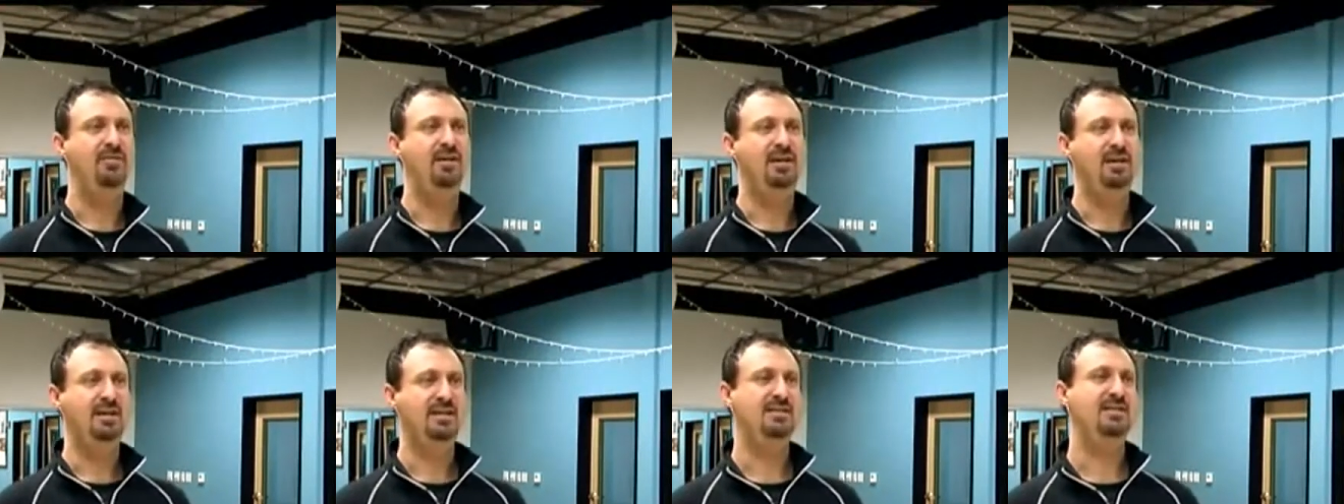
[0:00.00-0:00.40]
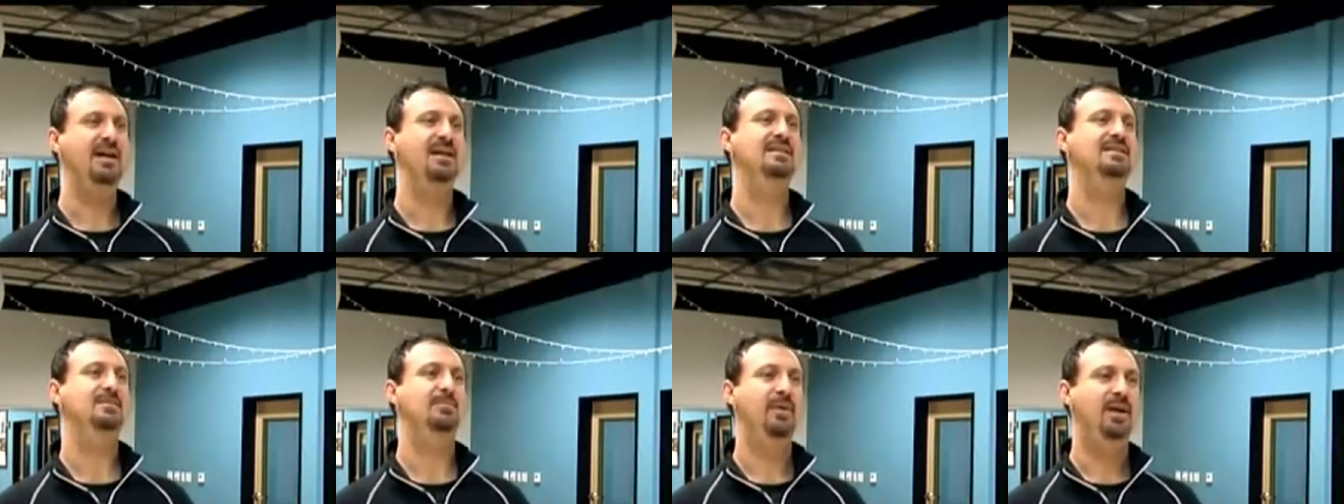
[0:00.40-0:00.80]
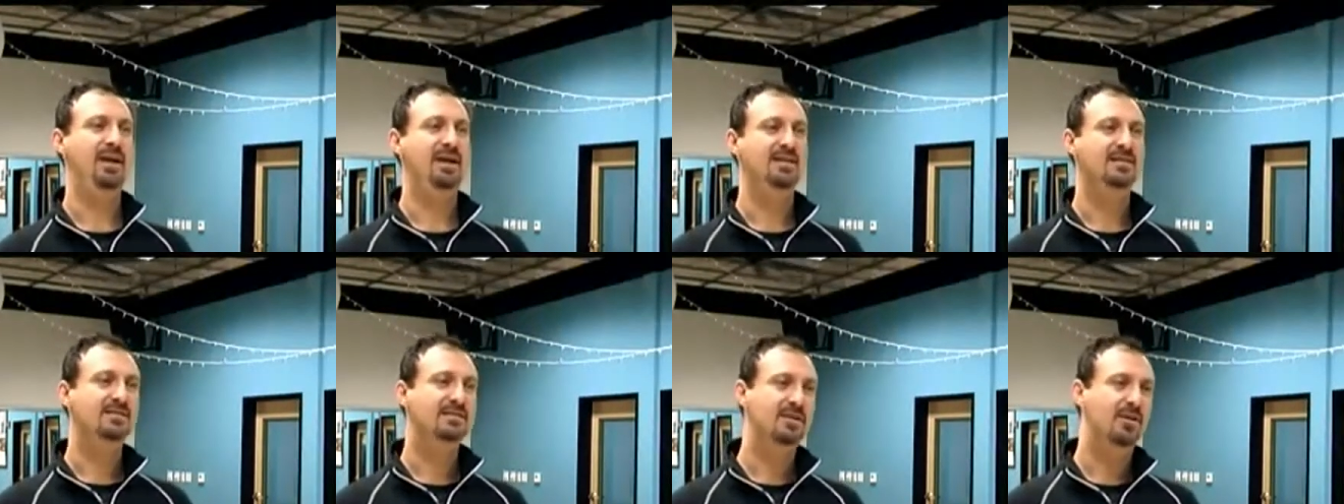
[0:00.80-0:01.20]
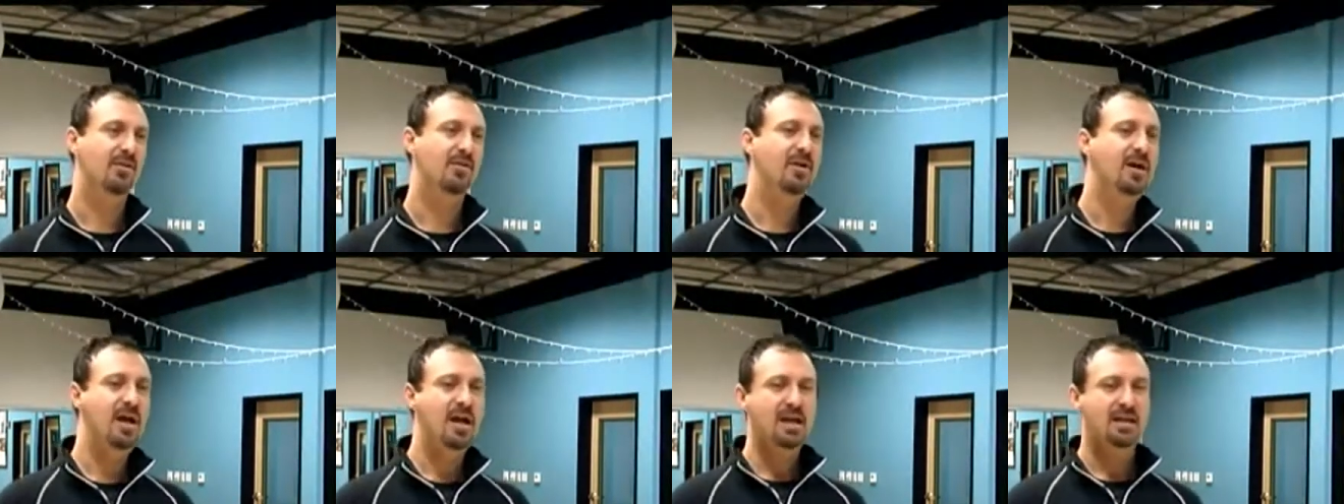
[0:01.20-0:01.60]
They need that space. So
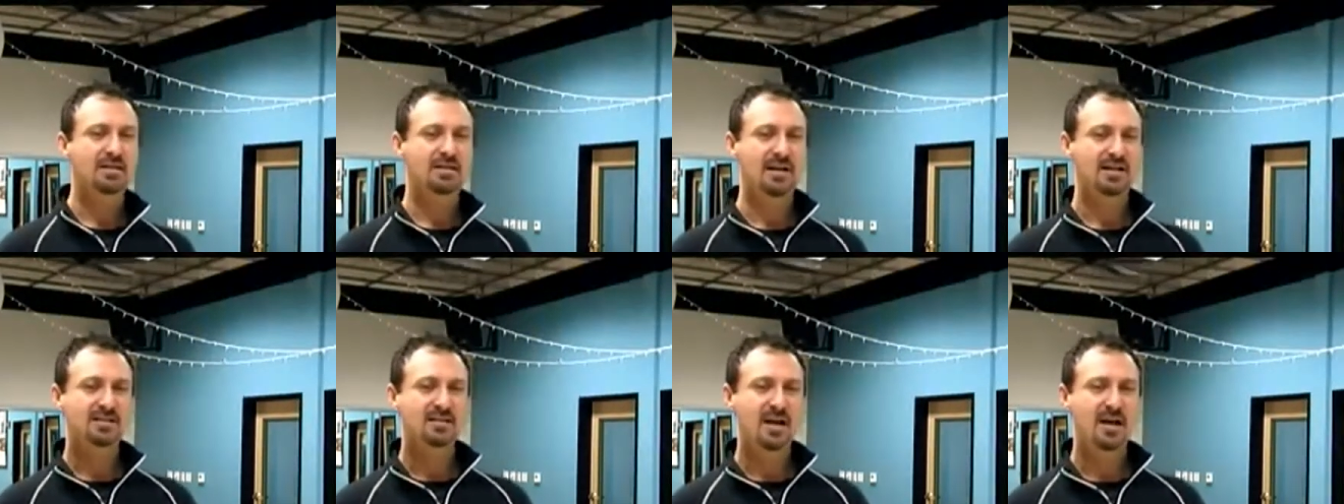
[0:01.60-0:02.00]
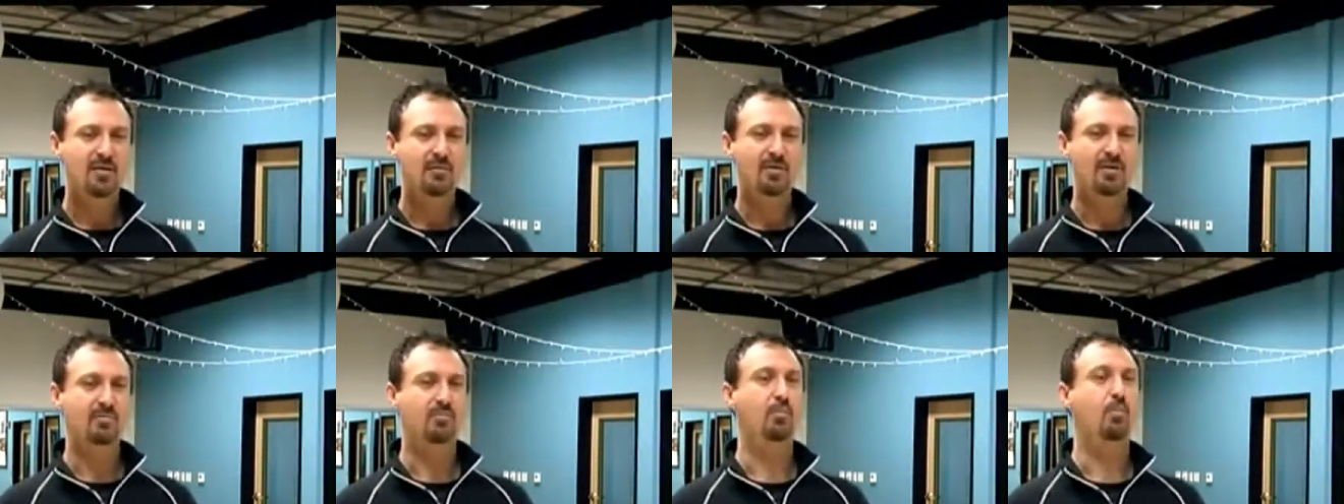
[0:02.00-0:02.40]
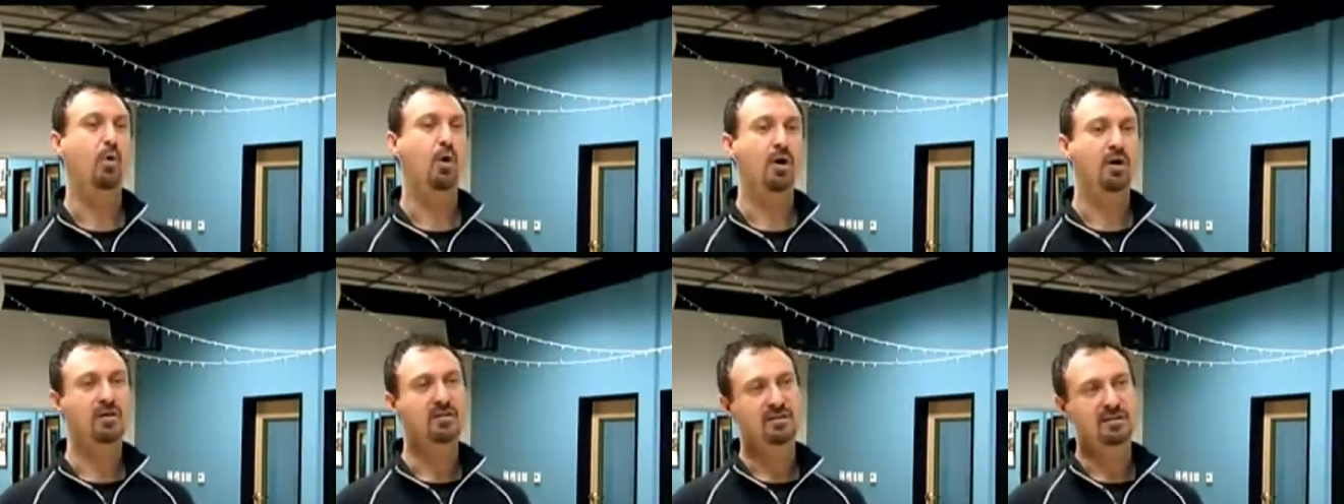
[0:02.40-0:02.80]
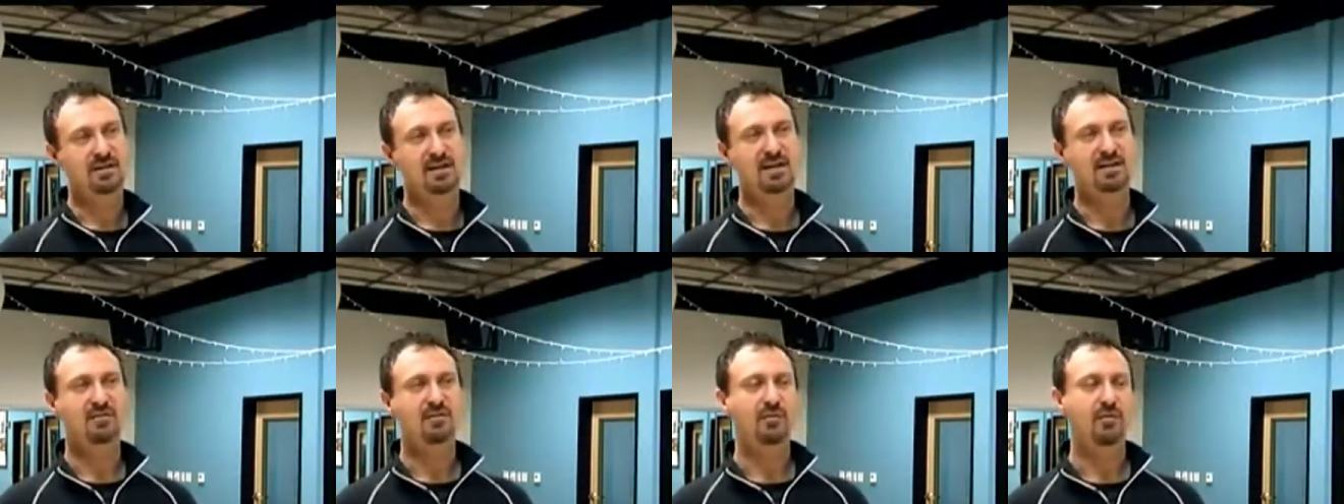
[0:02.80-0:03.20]
that's how we work the
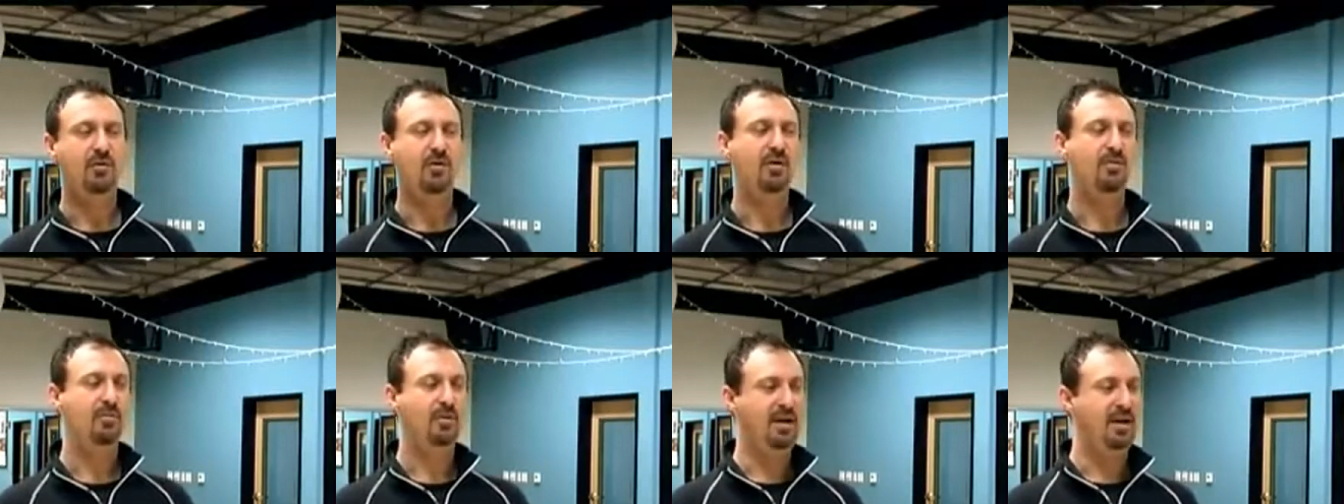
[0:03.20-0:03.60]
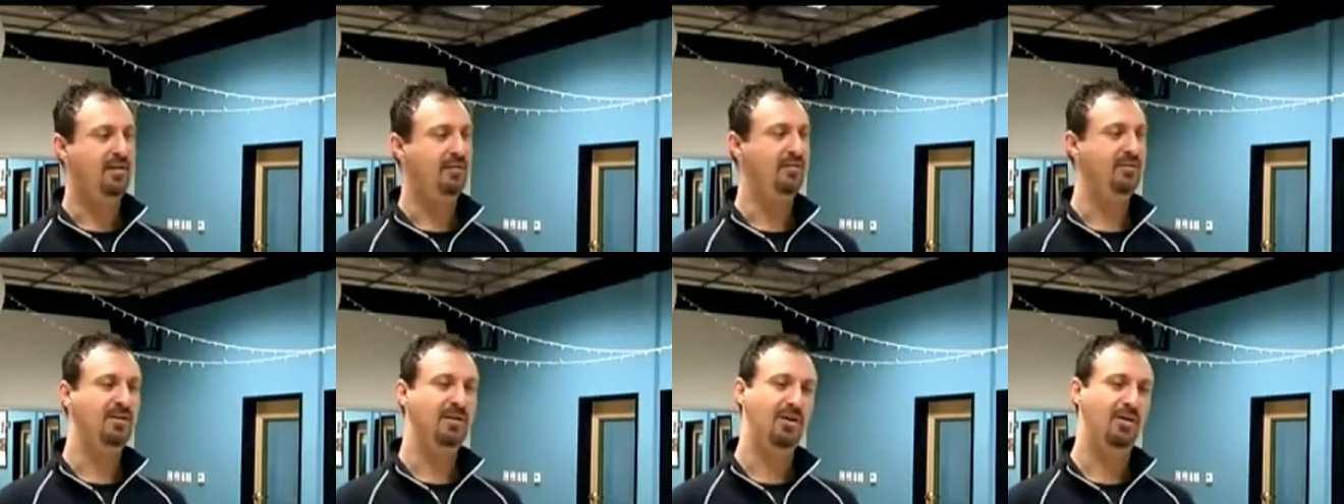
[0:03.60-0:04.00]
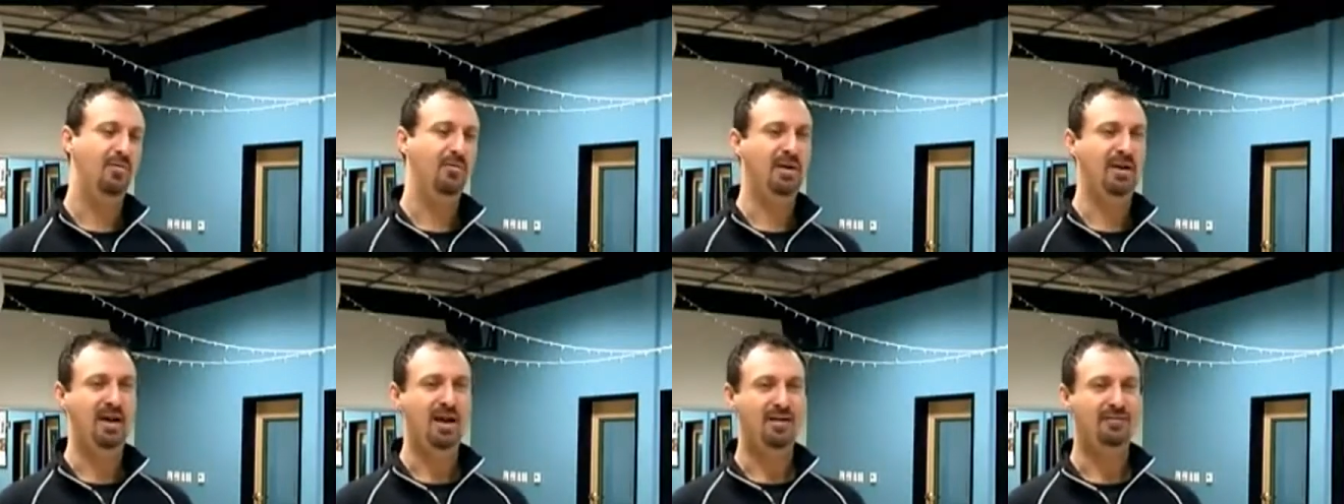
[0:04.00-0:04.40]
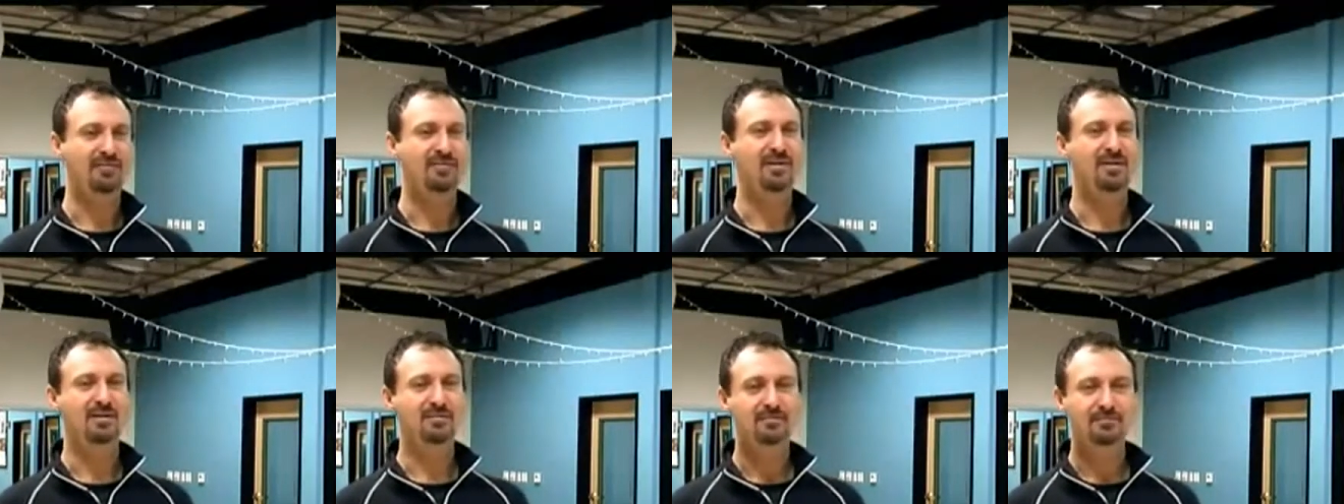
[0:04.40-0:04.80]
dance floor. We have, you
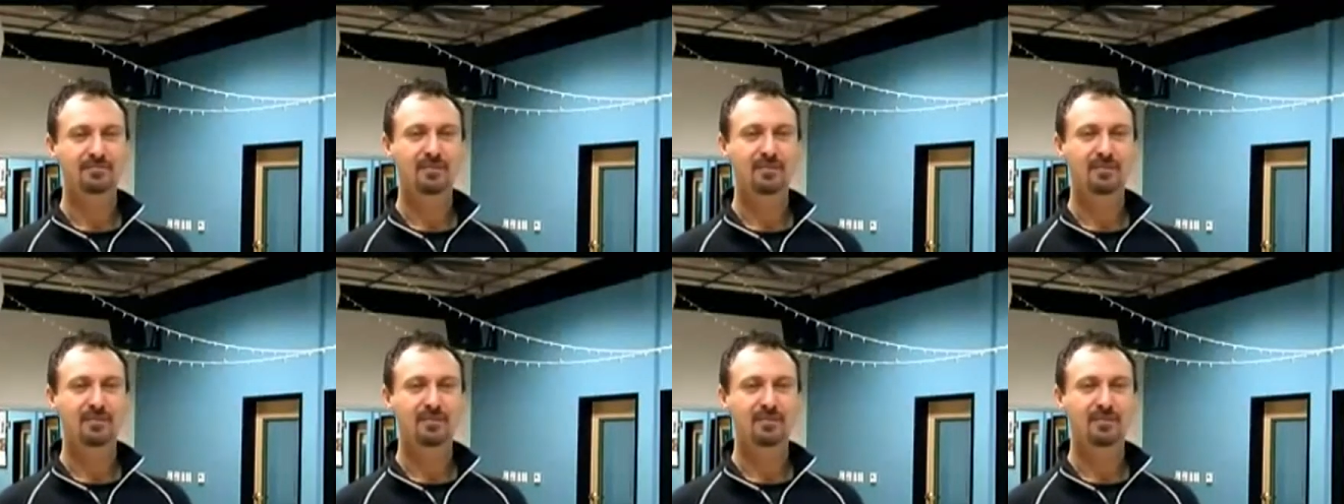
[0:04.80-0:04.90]
know,